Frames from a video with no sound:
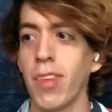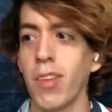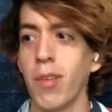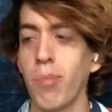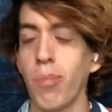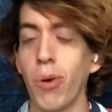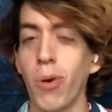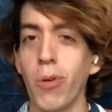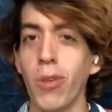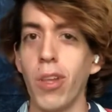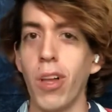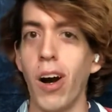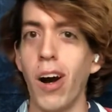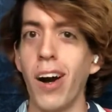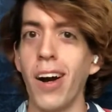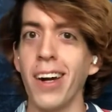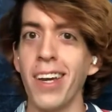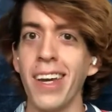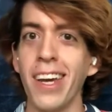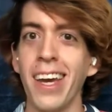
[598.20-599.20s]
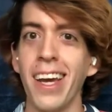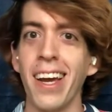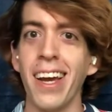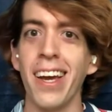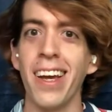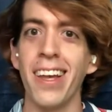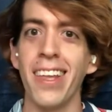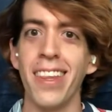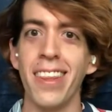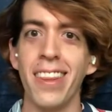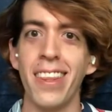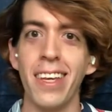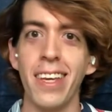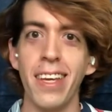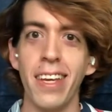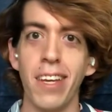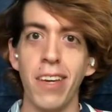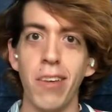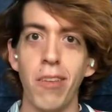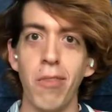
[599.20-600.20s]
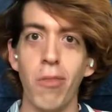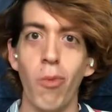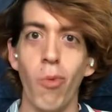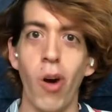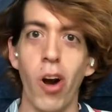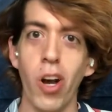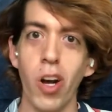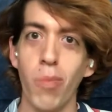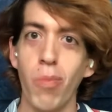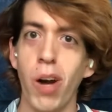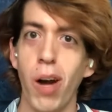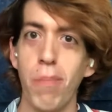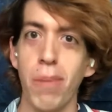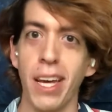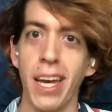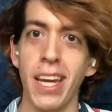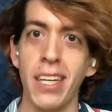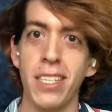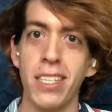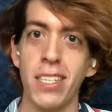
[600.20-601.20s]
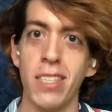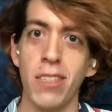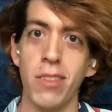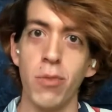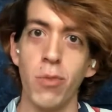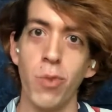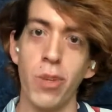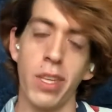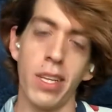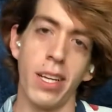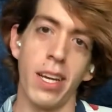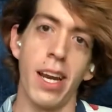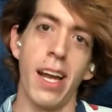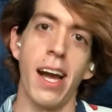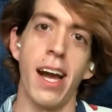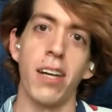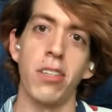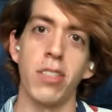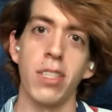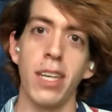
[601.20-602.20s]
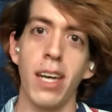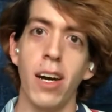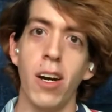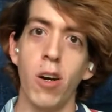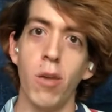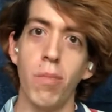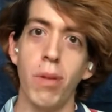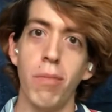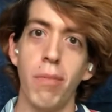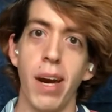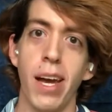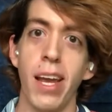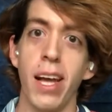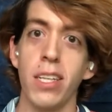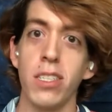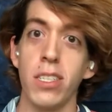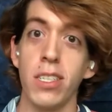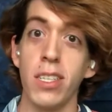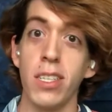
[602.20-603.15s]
prolonging the water propagation is really going to actually help. It might actually